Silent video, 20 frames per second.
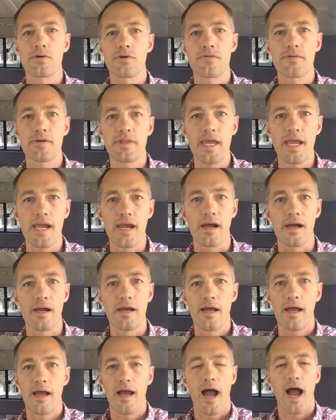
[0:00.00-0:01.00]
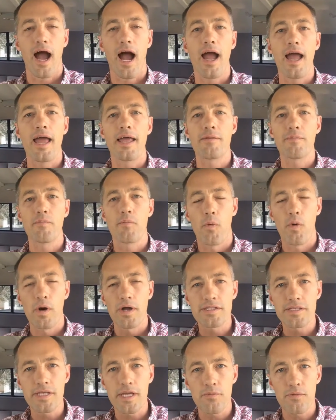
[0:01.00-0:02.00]
over there. And
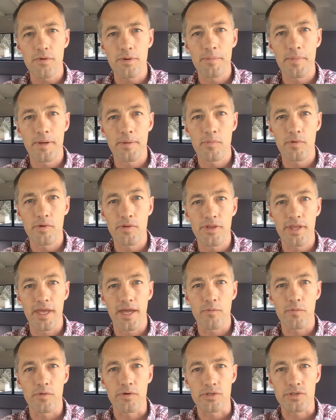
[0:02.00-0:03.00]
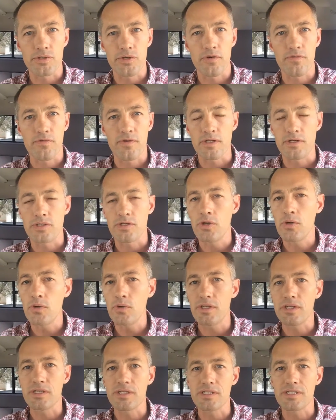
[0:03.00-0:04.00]
once I remembered that we're serving two
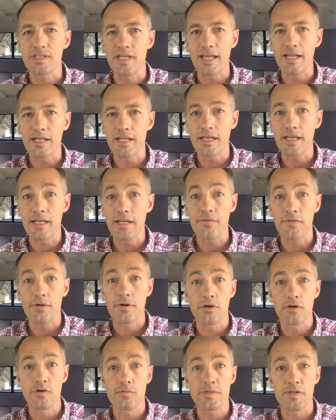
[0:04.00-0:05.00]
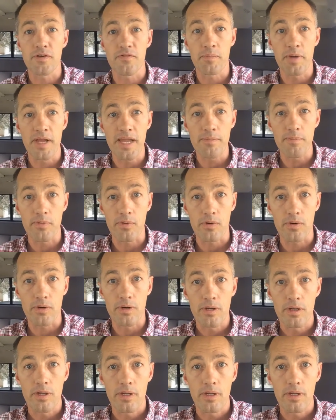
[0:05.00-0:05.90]
distinctly different groups of people,